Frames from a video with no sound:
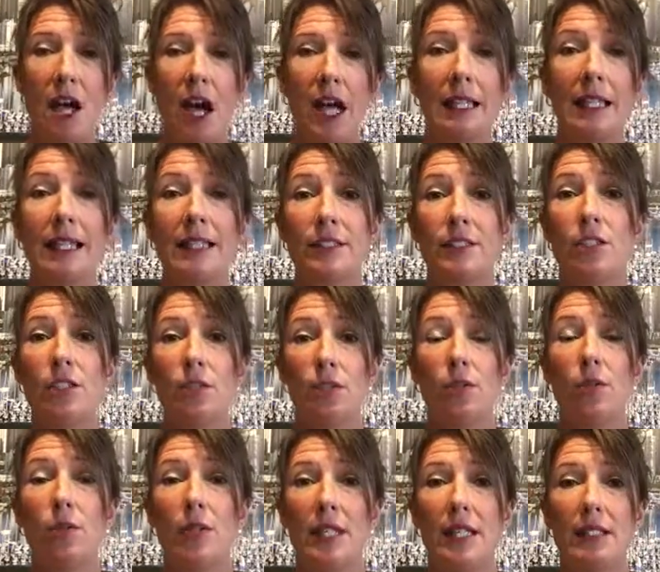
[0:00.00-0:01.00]
I like to
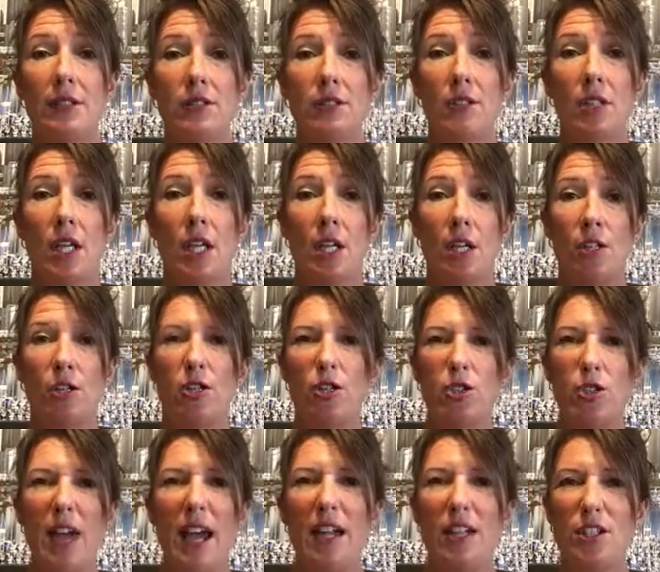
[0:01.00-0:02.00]
do these
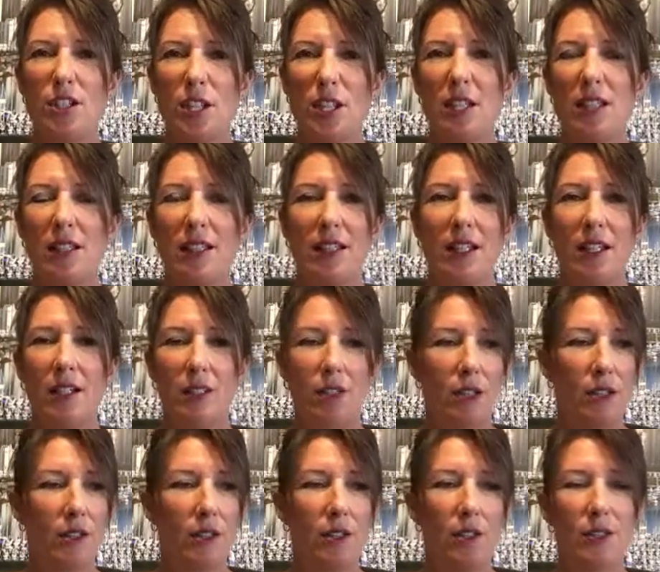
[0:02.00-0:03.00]
strategy
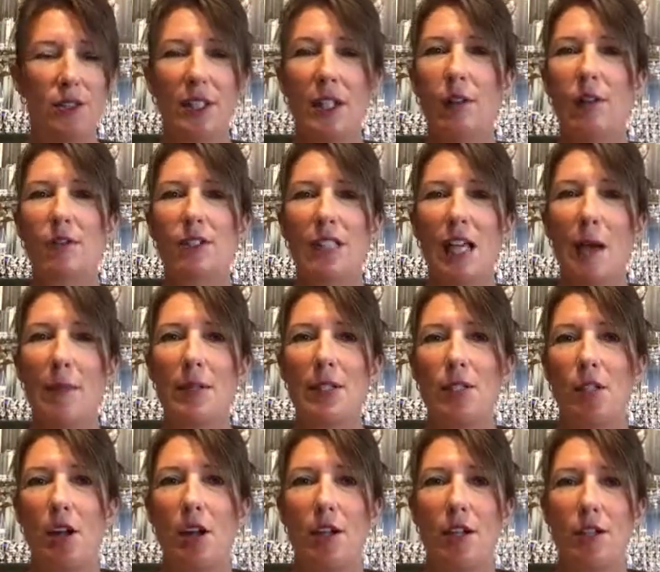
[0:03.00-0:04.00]
or
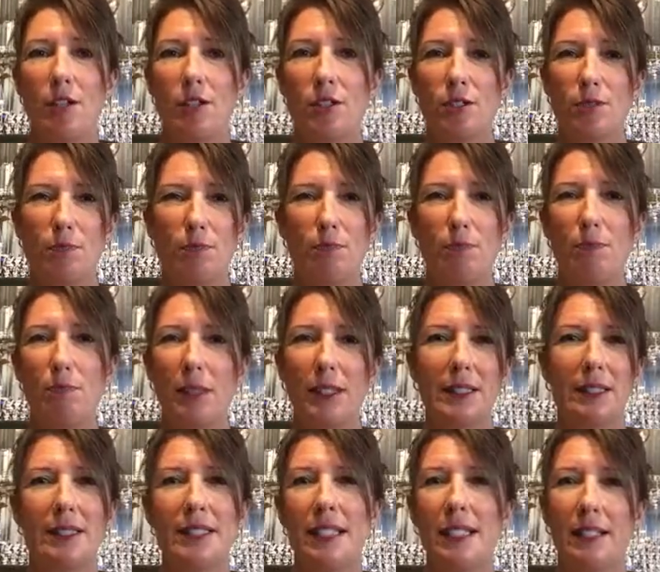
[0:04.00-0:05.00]
self-sabotage
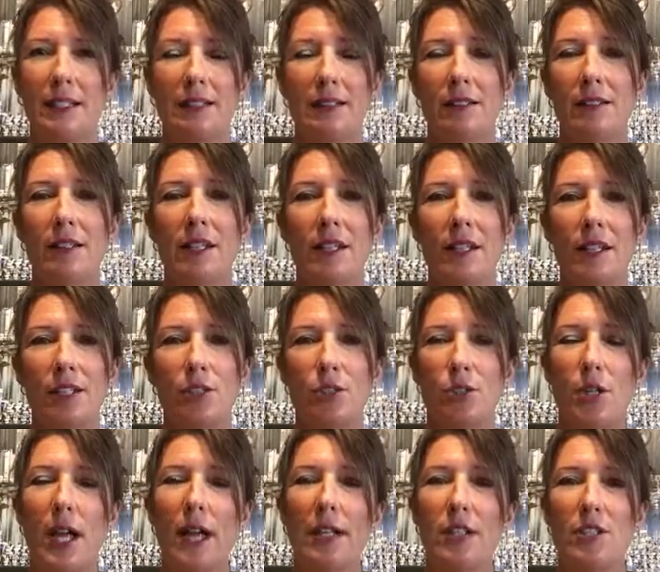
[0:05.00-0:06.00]
busting
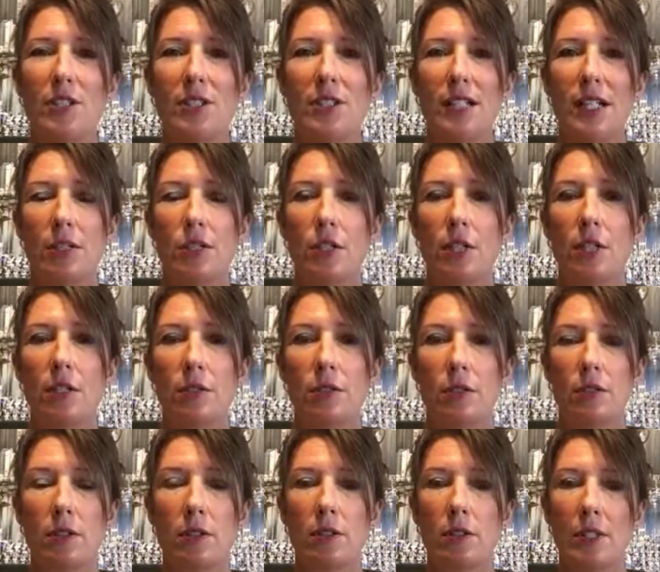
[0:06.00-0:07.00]
strategy
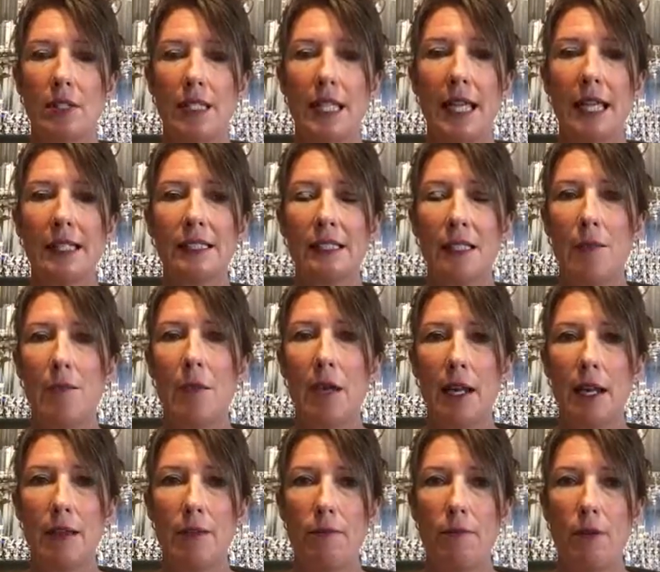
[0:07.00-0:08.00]
sessions to take
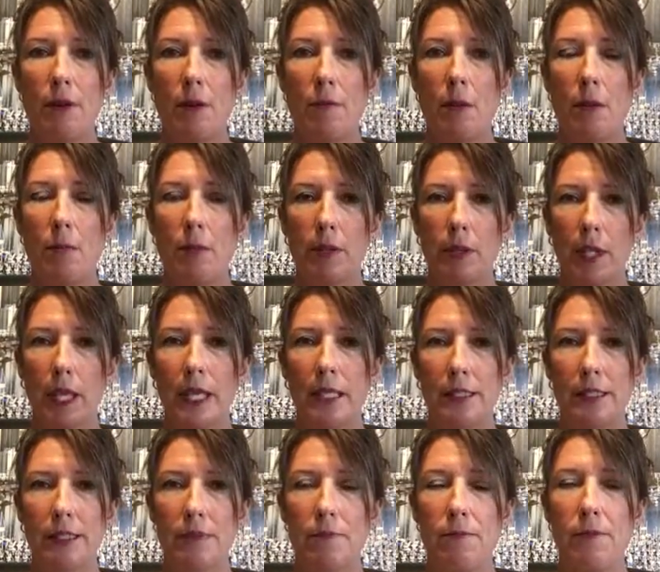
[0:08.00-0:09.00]
somebody from a
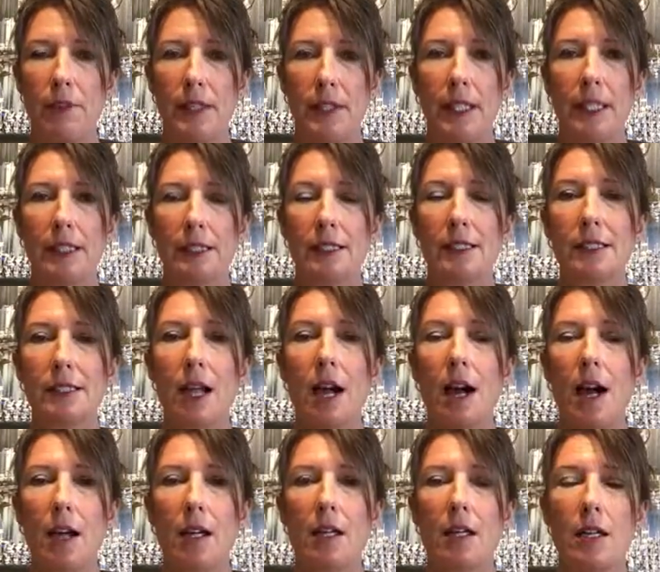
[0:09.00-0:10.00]
place of feeling
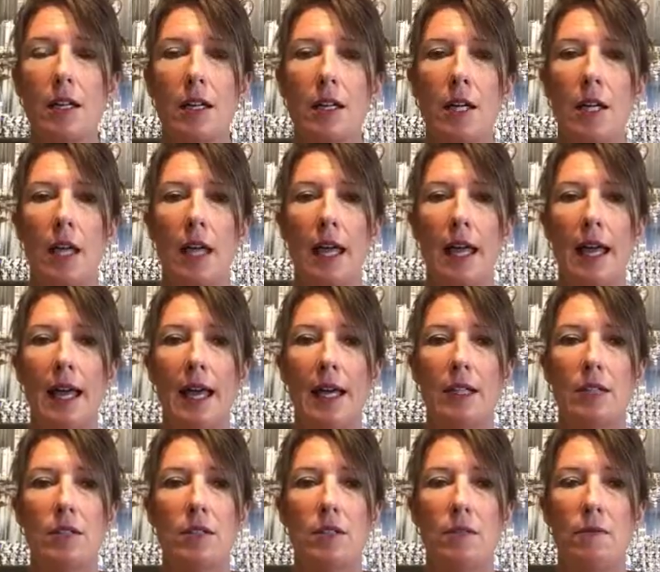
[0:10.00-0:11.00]
stuck
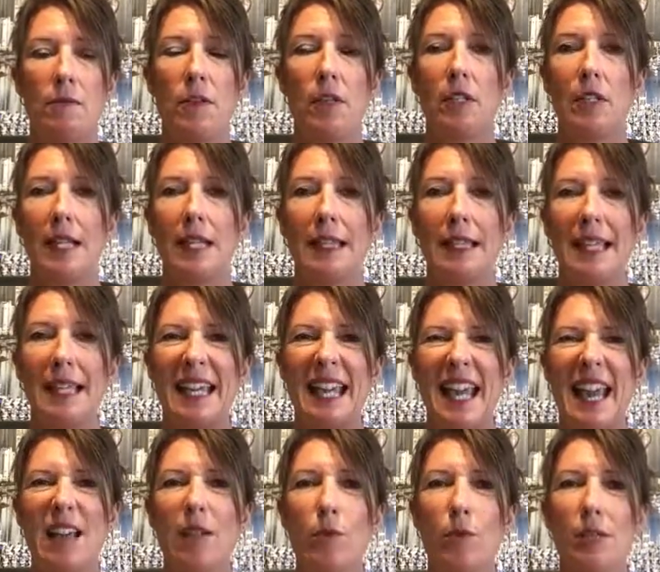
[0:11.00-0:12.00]
and to feel like they
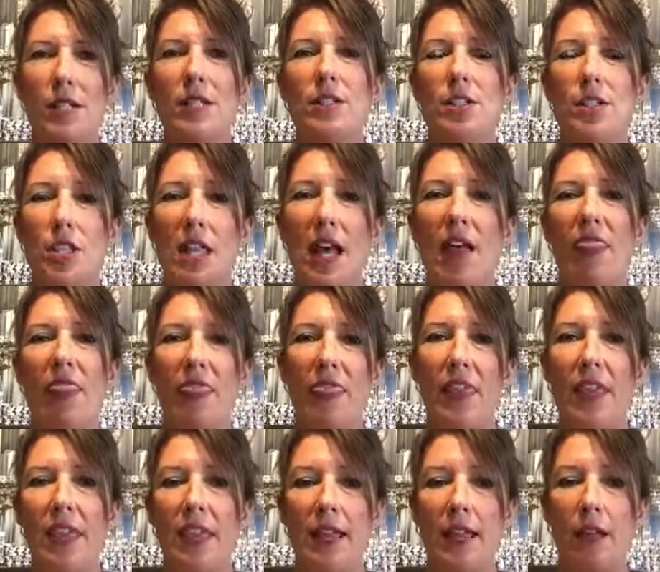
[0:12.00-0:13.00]
can't reach that
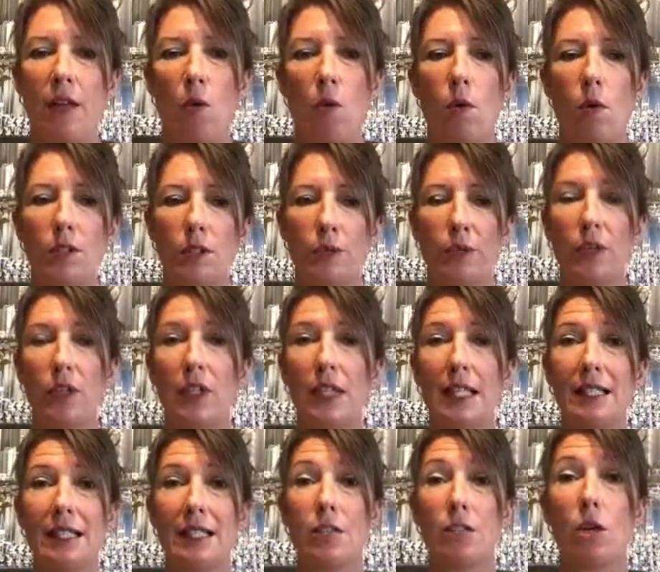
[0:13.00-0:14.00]
thing, or to feel
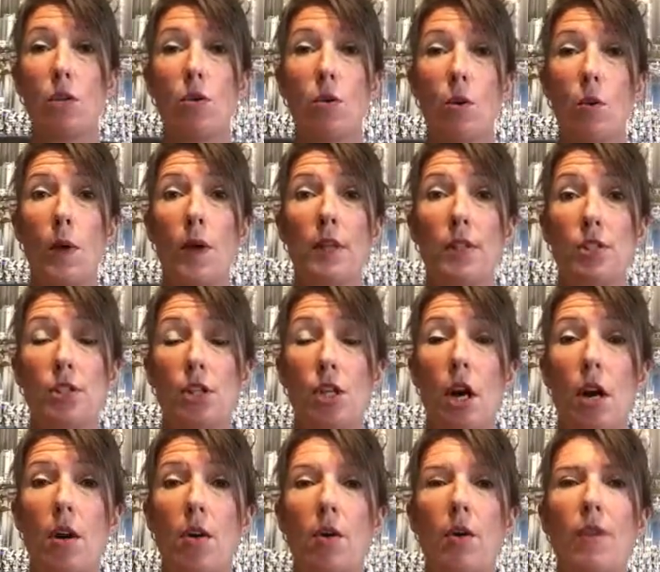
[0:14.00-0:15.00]
like they don't know where to
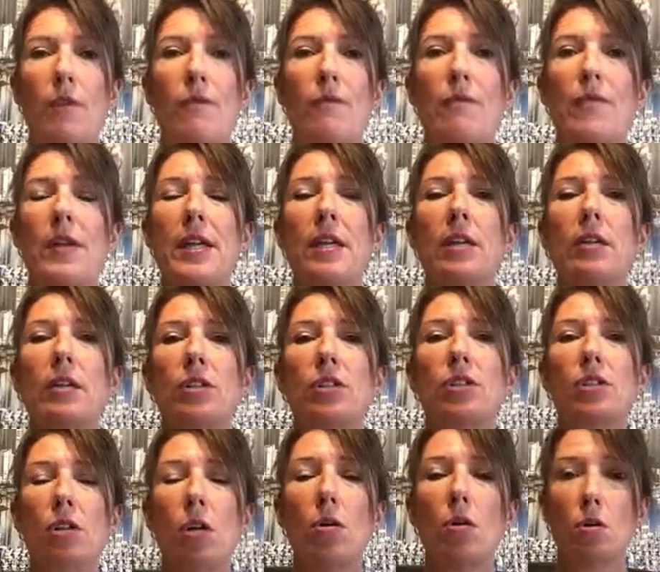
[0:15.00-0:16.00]
start, or the fear is
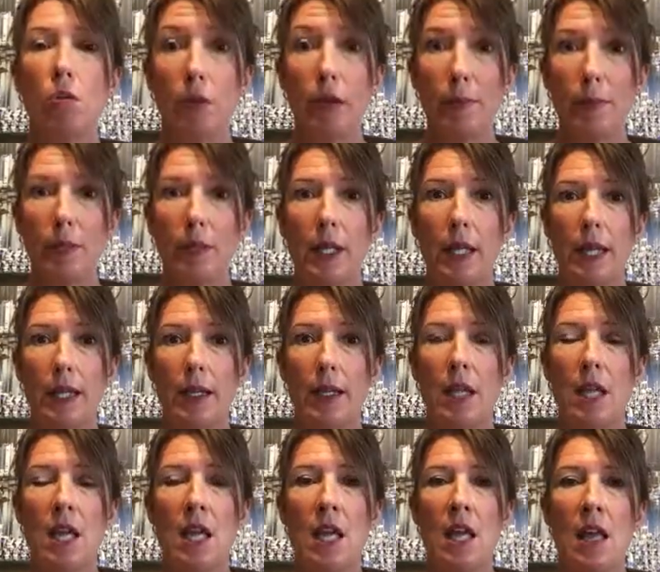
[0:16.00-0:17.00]
so crippling
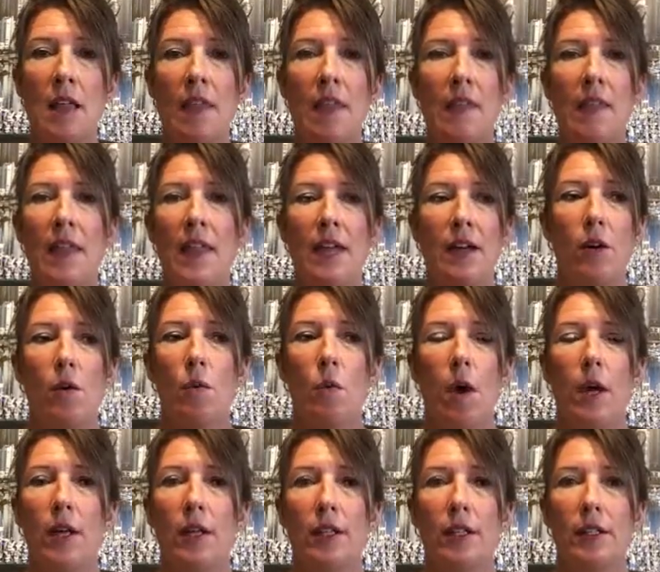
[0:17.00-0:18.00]
that they don't
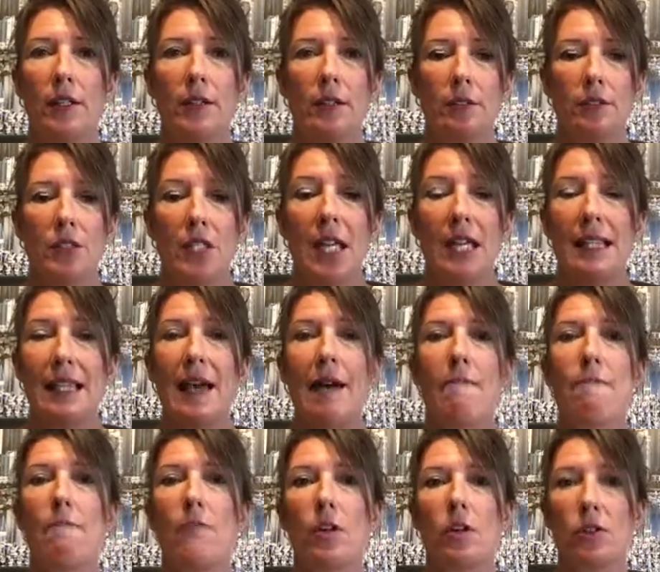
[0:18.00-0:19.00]
want to take
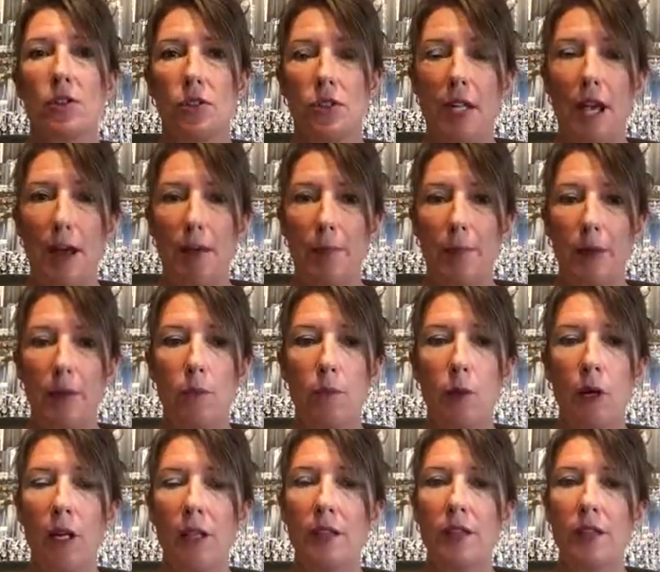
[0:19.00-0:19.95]
that first step. And